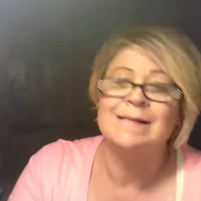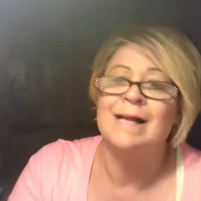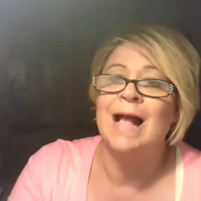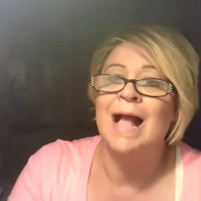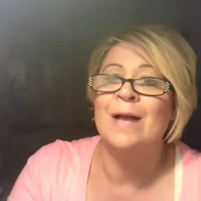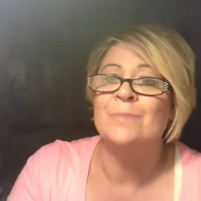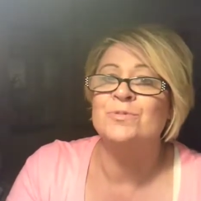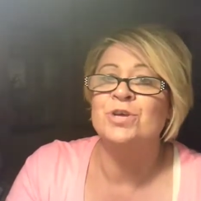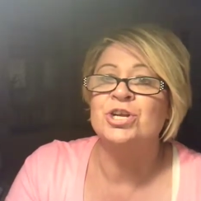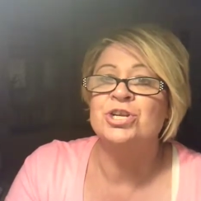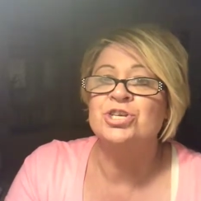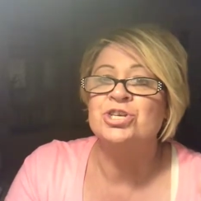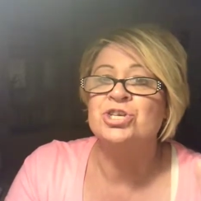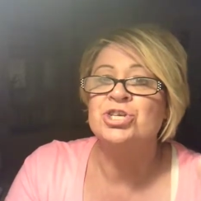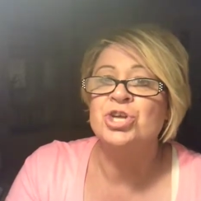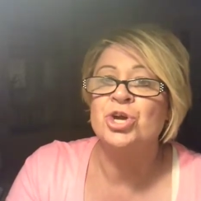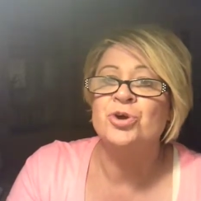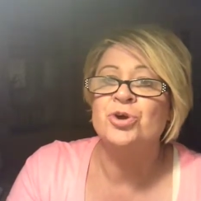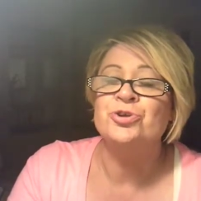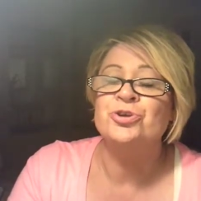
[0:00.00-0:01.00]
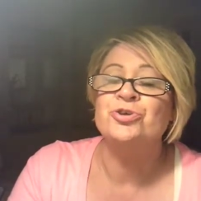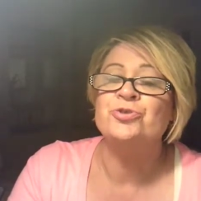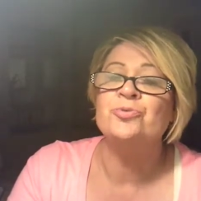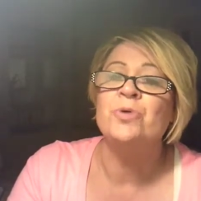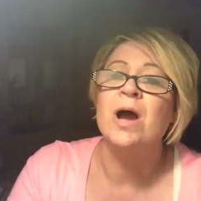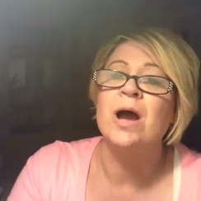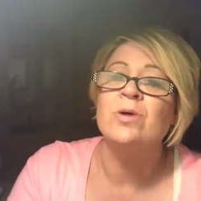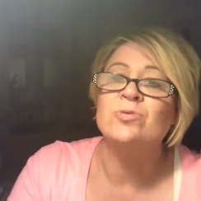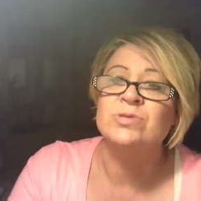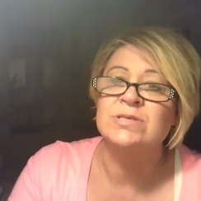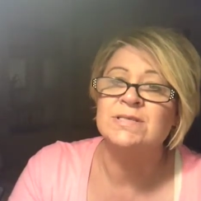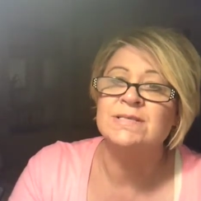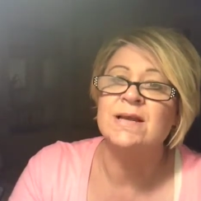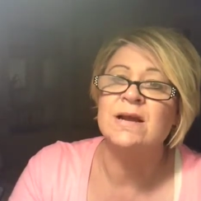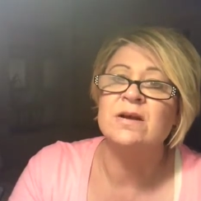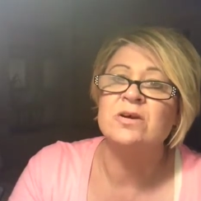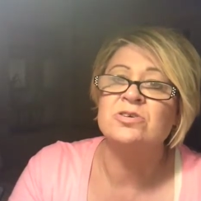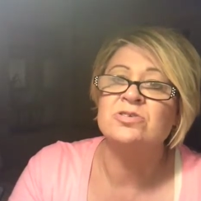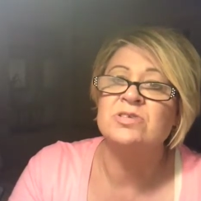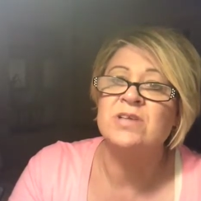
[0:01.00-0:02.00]
I'm going to show you how
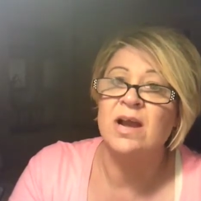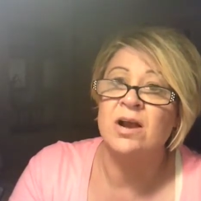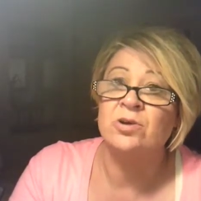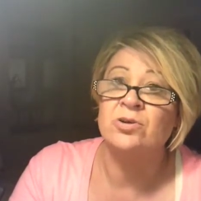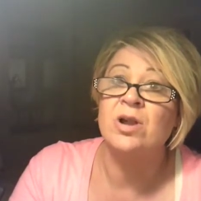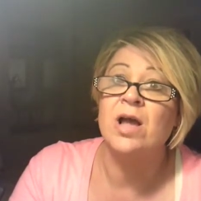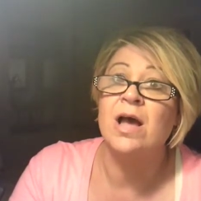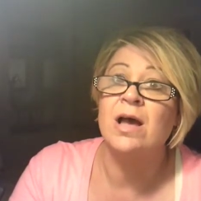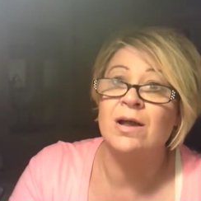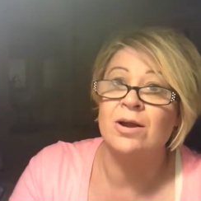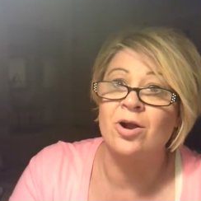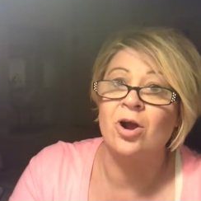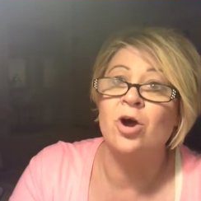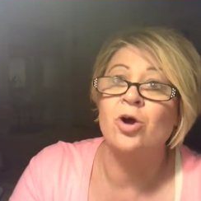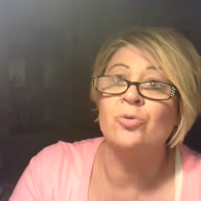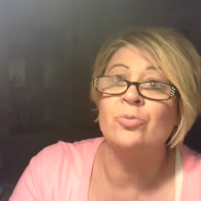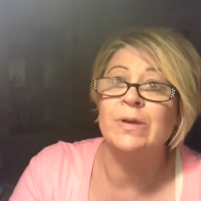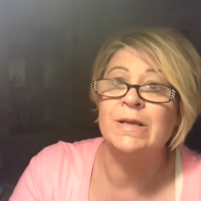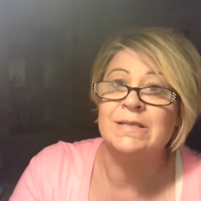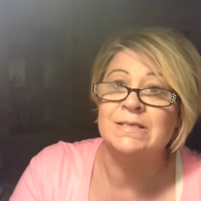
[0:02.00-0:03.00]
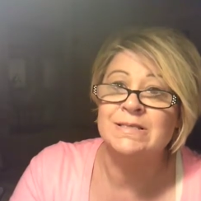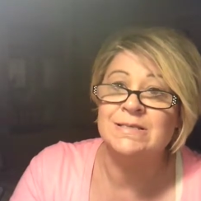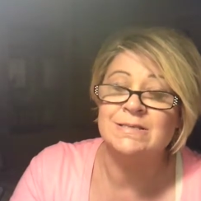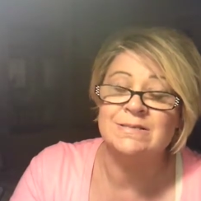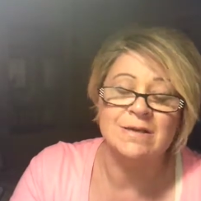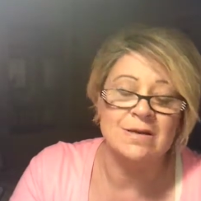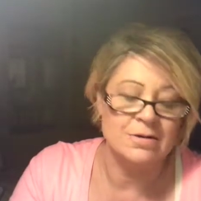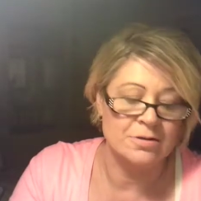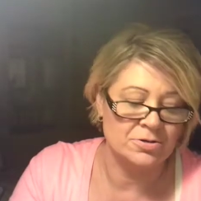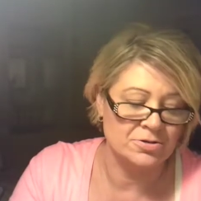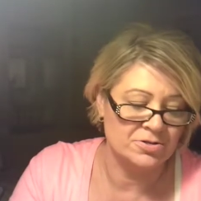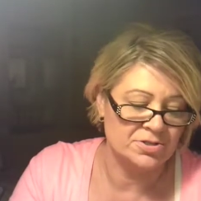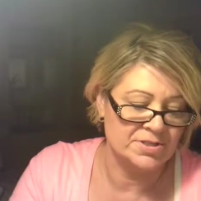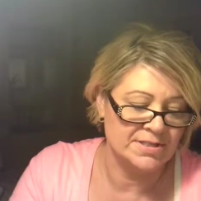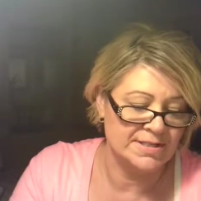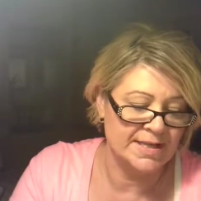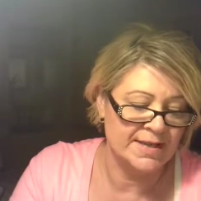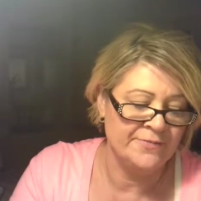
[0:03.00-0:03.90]
stars are not always stars.